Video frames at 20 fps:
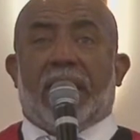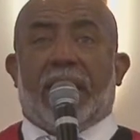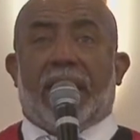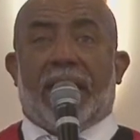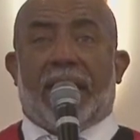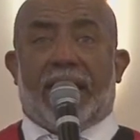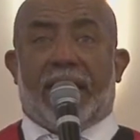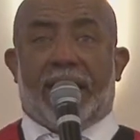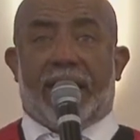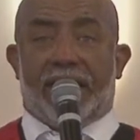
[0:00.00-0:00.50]

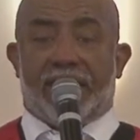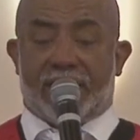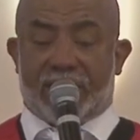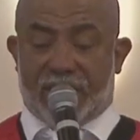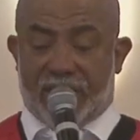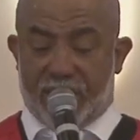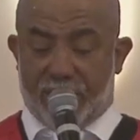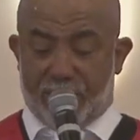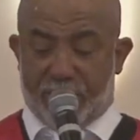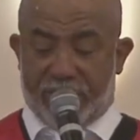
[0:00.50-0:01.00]
I
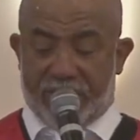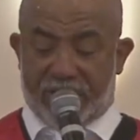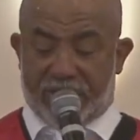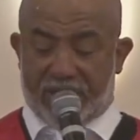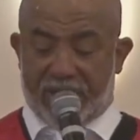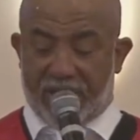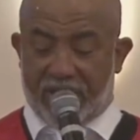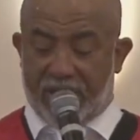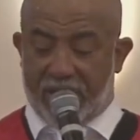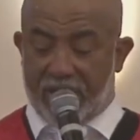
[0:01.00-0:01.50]
ask them and
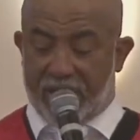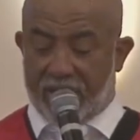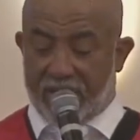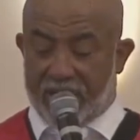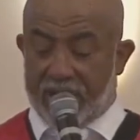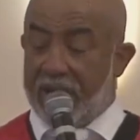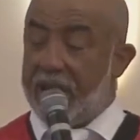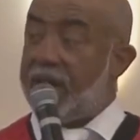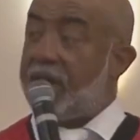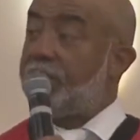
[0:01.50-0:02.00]
say,
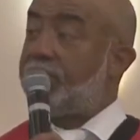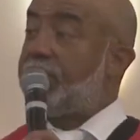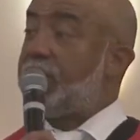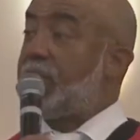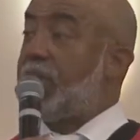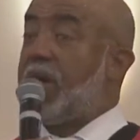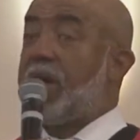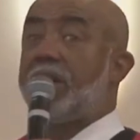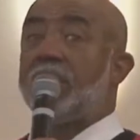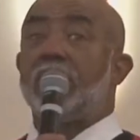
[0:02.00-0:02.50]
Now, have you
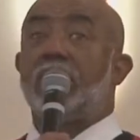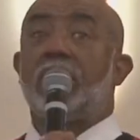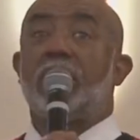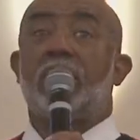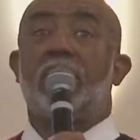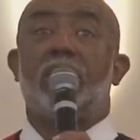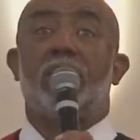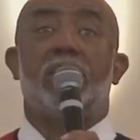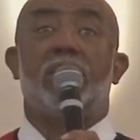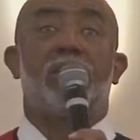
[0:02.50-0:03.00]
gotten
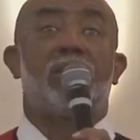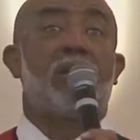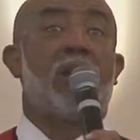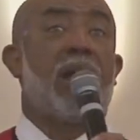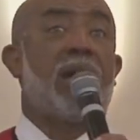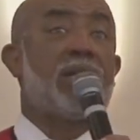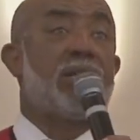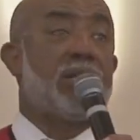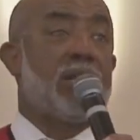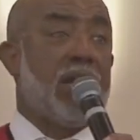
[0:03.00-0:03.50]
your
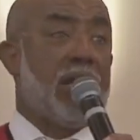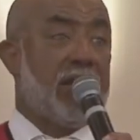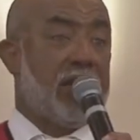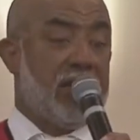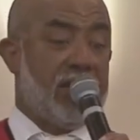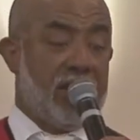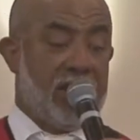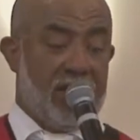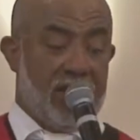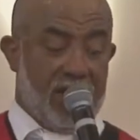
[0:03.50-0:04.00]
shots yet.
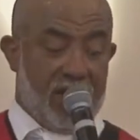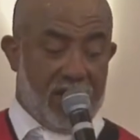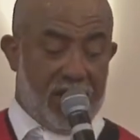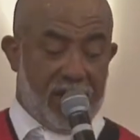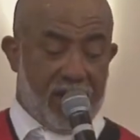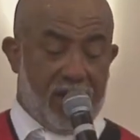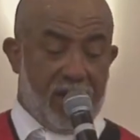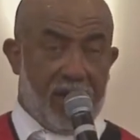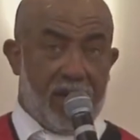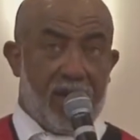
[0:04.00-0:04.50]

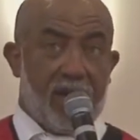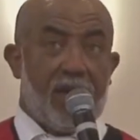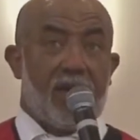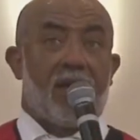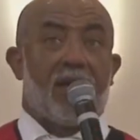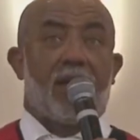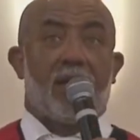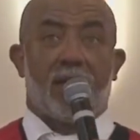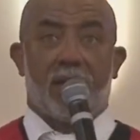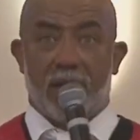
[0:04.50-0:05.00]

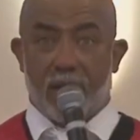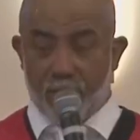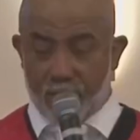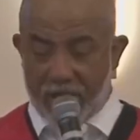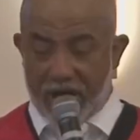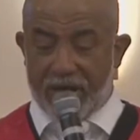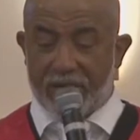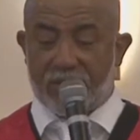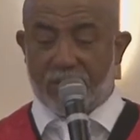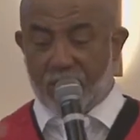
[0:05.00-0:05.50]
And
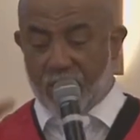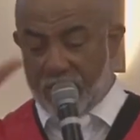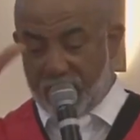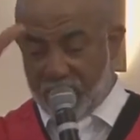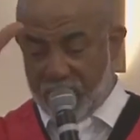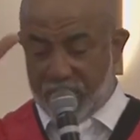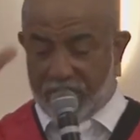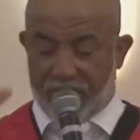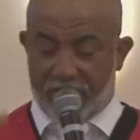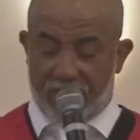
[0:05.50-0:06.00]
Pastor, we're
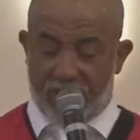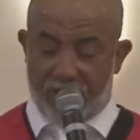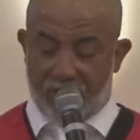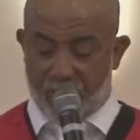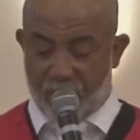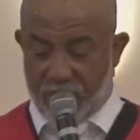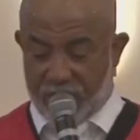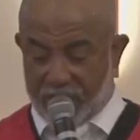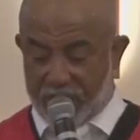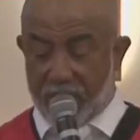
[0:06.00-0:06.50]
working on,
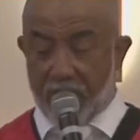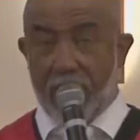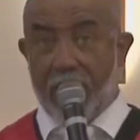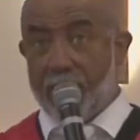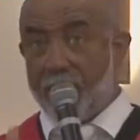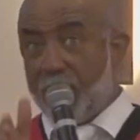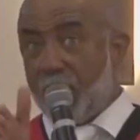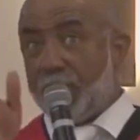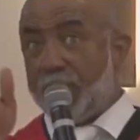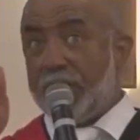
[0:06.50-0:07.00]
working on.
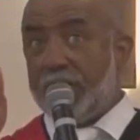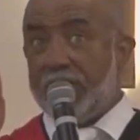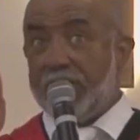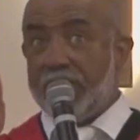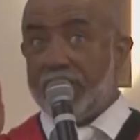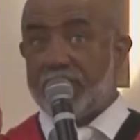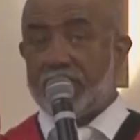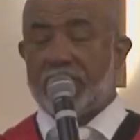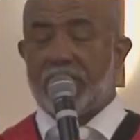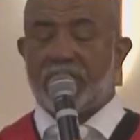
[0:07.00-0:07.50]
I'm on the
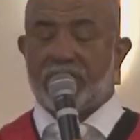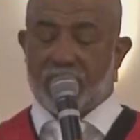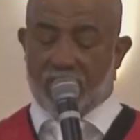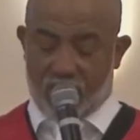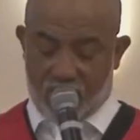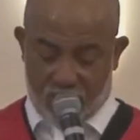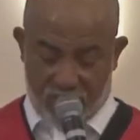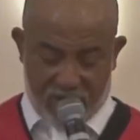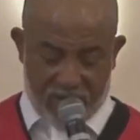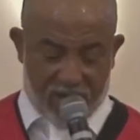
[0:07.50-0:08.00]
list. I said,
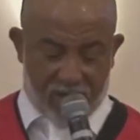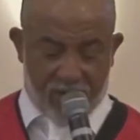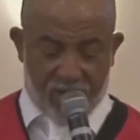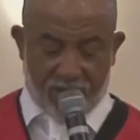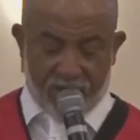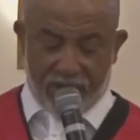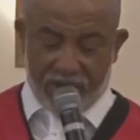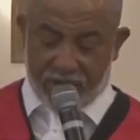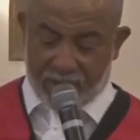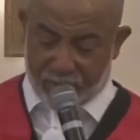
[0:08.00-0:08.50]
okay,
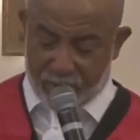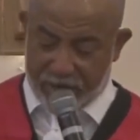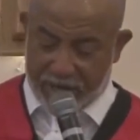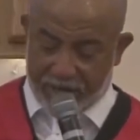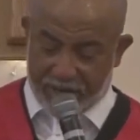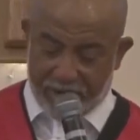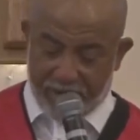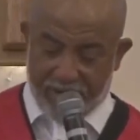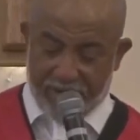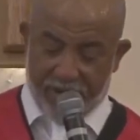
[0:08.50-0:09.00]
good, that's
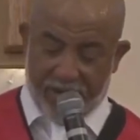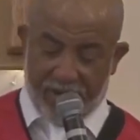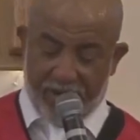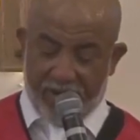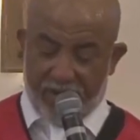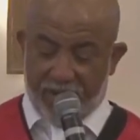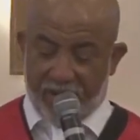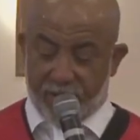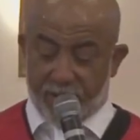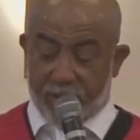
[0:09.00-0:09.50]
better.
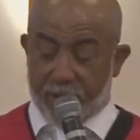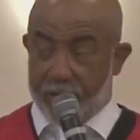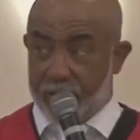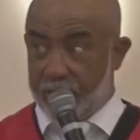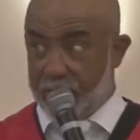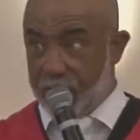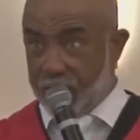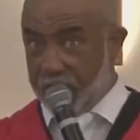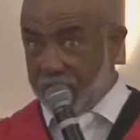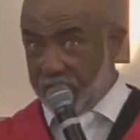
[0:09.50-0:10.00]
Because you
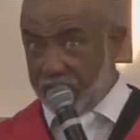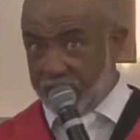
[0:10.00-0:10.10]
do know